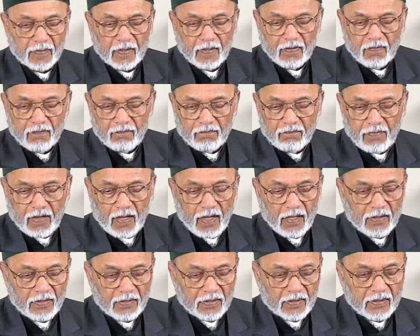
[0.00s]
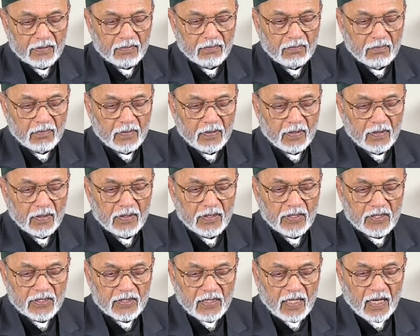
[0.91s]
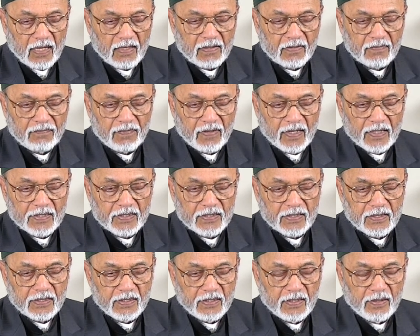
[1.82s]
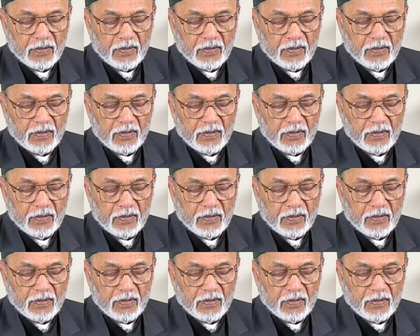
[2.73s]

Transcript: valor, sacrifice,